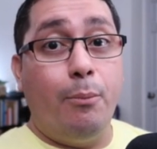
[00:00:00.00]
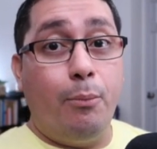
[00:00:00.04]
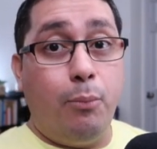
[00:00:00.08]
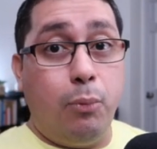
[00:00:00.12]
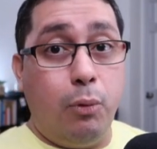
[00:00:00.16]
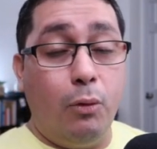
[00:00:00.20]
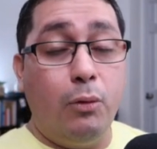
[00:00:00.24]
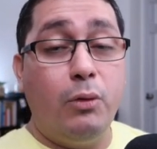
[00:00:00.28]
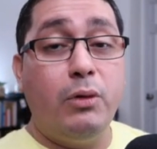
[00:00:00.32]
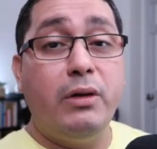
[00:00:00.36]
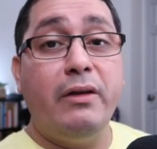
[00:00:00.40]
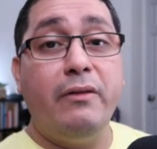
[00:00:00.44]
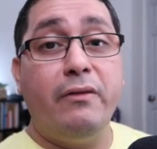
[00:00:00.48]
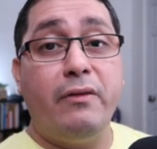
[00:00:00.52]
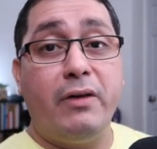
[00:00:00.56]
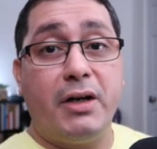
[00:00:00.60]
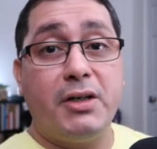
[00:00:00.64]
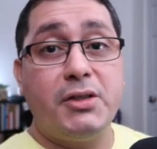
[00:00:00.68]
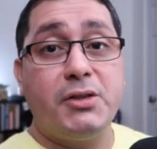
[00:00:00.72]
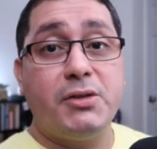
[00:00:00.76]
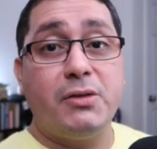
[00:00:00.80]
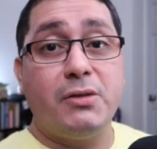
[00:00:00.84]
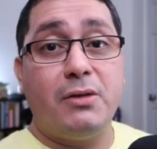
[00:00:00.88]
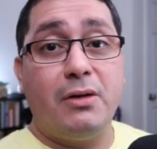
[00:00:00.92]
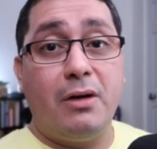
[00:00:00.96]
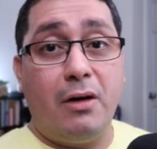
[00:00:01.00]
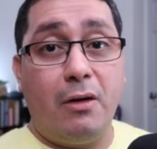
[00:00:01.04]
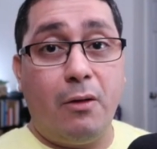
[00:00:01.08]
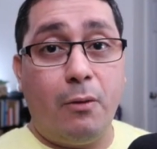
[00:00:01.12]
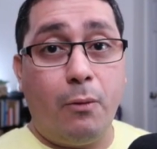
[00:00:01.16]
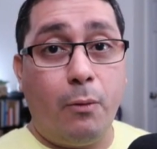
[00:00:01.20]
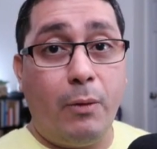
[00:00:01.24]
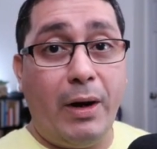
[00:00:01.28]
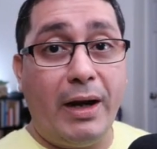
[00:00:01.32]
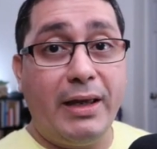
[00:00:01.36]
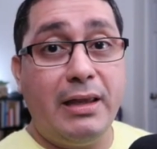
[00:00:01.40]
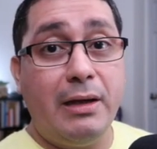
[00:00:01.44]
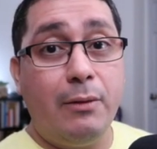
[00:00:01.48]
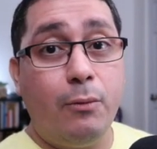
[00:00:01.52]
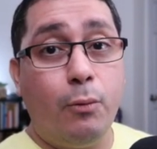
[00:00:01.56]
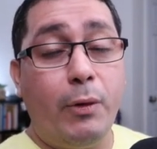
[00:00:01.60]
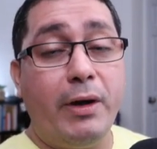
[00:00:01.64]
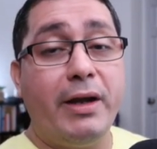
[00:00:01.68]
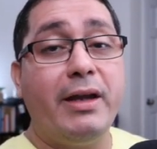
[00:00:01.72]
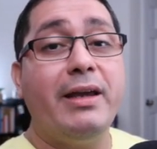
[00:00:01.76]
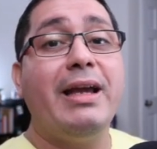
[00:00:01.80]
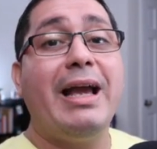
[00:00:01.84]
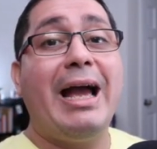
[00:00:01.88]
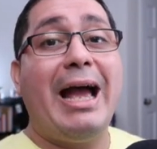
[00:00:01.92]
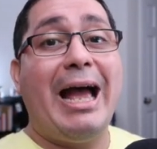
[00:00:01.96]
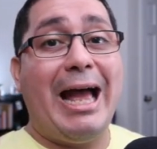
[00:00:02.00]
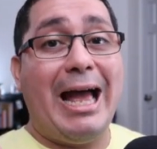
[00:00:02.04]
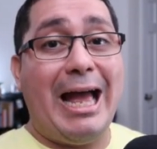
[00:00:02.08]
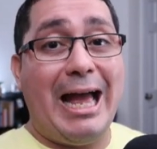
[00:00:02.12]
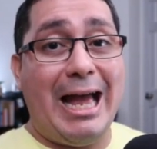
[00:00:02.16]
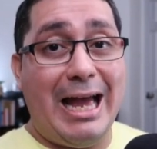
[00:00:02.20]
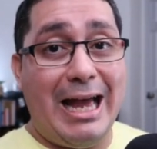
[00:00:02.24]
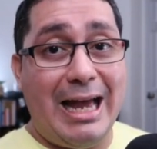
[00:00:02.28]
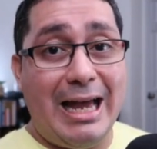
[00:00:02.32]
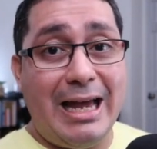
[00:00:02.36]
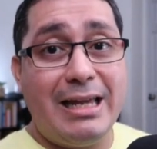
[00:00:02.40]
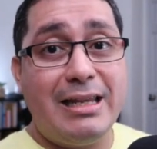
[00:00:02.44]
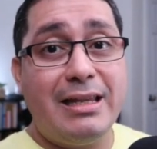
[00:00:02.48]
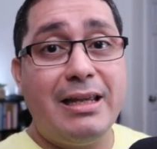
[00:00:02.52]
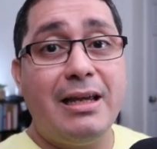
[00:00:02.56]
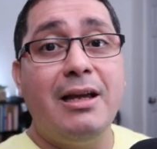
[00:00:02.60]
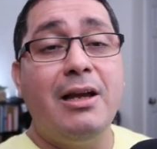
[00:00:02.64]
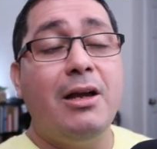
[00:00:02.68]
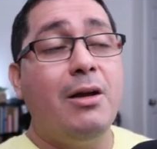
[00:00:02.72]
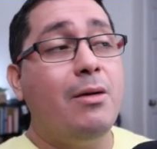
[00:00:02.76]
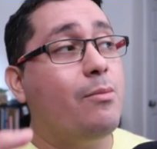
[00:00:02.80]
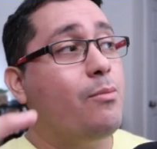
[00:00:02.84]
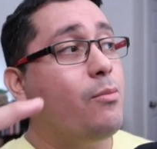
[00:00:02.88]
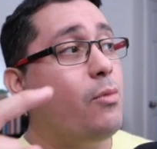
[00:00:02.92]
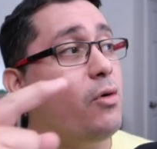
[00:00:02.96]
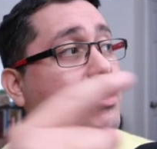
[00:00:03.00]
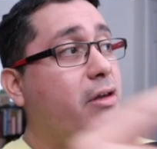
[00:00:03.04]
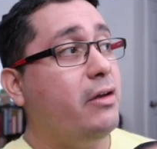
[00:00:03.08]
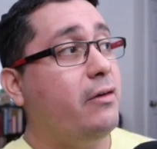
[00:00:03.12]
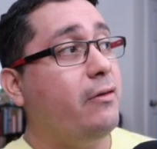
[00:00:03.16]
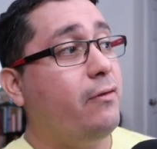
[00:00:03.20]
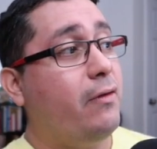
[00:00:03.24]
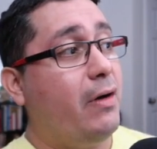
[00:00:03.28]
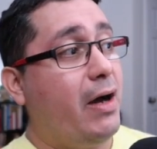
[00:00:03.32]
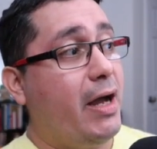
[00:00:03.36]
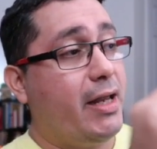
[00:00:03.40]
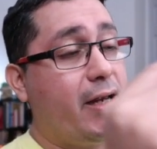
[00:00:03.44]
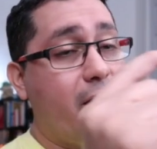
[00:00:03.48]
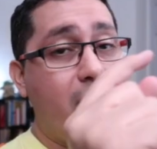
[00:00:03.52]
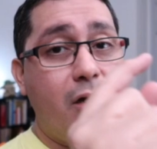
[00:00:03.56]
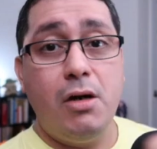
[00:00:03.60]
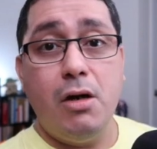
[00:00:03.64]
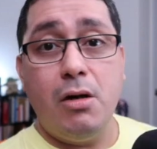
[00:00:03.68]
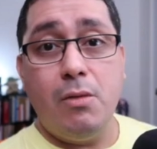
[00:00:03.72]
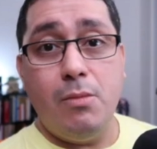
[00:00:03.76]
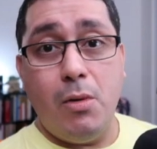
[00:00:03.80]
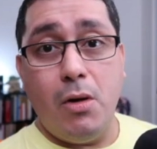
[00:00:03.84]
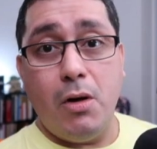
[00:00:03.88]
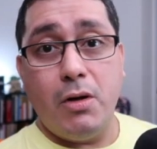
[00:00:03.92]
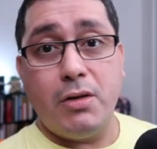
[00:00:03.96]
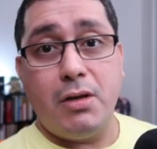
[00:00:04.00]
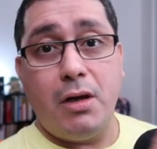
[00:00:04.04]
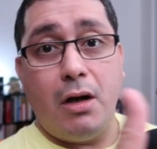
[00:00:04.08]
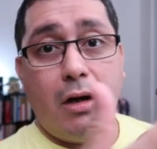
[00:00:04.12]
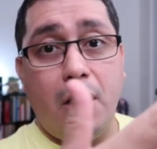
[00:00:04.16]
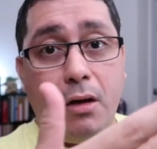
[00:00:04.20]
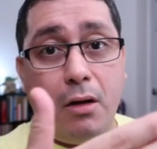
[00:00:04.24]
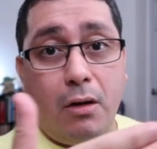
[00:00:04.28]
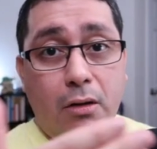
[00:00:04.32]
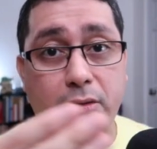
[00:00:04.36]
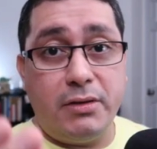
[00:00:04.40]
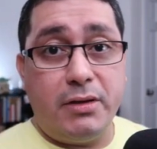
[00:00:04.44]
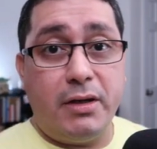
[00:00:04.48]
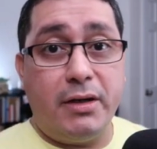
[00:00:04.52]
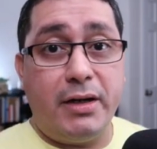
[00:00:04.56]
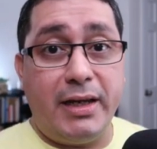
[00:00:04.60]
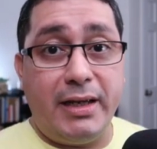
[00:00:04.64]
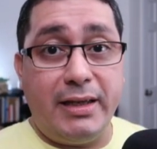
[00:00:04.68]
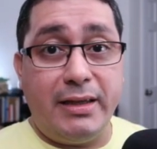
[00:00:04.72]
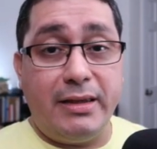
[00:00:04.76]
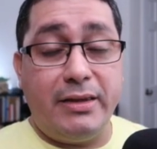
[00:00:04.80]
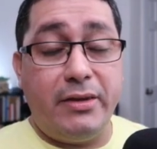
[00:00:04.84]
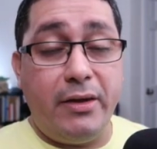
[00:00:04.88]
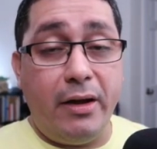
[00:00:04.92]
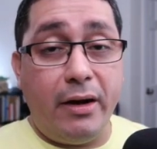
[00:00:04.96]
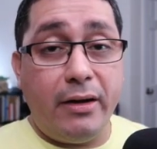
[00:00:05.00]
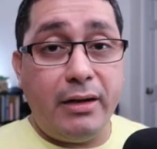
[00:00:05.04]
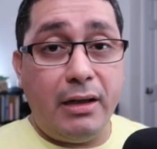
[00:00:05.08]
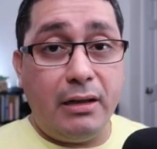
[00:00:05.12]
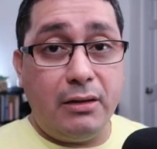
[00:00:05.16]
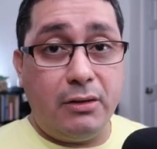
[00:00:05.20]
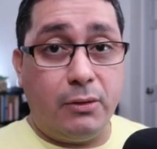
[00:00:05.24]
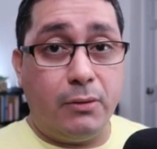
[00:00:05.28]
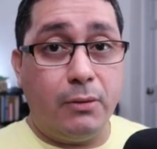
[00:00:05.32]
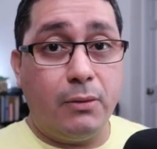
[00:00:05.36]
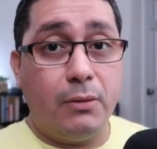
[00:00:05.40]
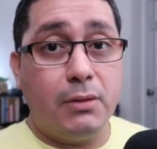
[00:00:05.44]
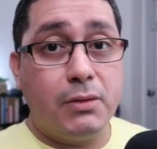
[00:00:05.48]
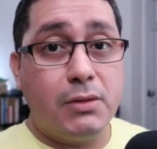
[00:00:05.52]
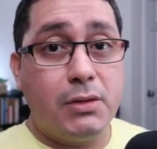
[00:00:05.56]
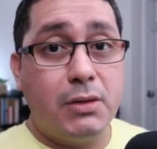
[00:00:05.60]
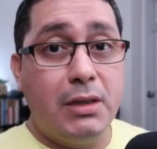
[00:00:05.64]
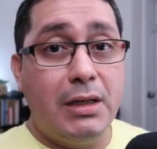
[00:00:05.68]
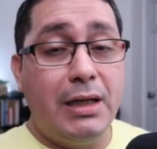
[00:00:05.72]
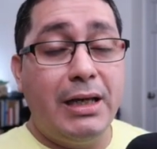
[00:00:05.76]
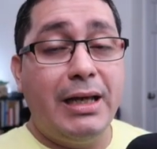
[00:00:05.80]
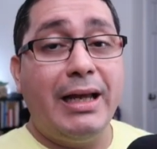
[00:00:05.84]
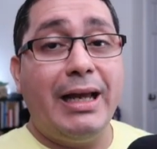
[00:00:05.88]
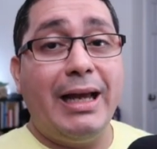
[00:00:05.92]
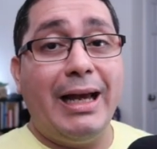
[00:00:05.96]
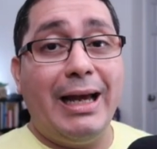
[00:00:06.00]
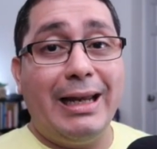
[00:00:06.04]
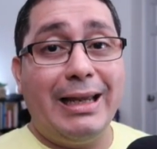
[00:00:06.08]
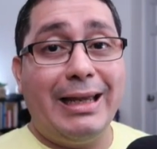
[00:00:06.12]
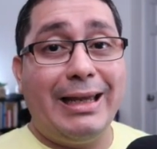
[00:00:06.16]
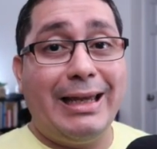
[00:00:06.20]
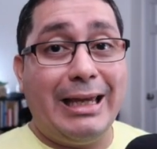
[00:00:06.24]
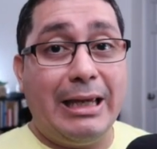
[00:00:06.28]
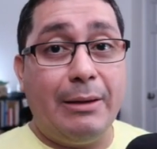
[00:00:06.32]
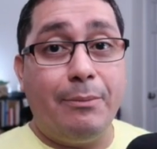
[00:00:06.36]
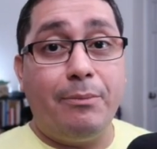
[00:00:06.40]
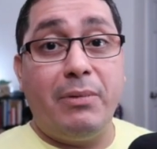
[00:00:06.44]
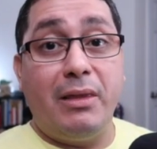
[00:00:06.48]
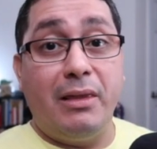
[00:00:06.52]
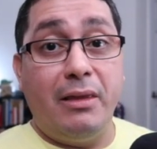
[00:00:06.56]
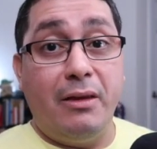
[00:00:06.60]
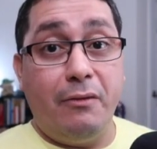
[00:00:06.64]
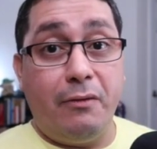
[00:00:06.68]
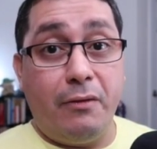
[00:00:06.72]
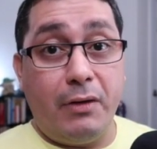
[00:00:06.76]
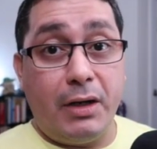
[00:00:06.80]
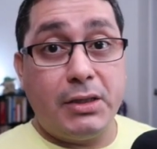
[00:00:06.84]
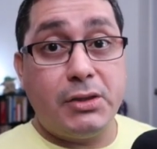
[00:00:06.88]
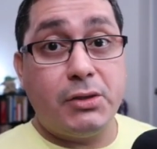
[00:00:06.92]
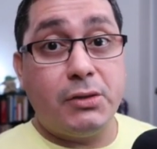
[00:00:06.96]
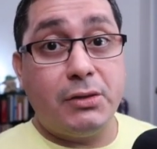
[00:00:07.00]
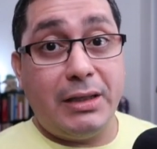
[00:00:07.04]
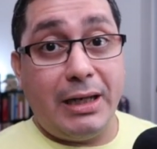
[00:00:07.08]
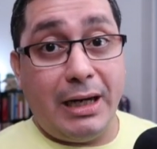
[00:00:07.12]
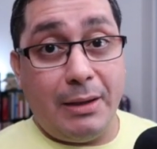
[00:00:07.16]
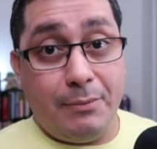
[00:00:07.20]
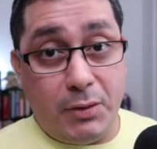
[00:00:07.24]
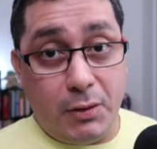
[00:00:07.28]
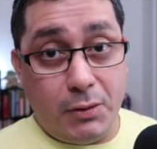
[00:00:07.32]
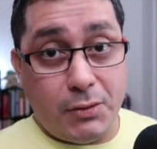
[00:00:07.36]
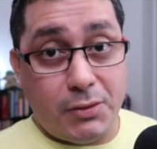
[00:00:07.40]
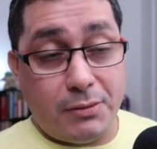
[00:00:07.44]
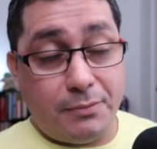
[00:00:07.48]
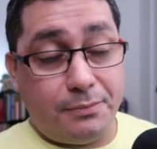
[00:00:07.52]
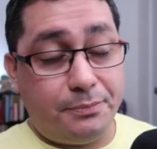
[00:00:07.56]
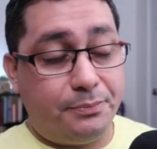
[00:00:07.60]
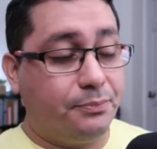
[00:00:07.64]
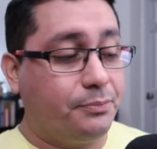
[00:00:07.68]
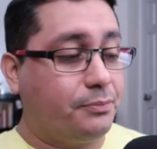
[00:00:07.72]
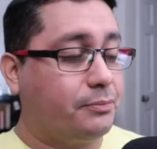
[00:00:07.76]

pull the version right away and modify mod on their internal tools and keep the version that I'm using.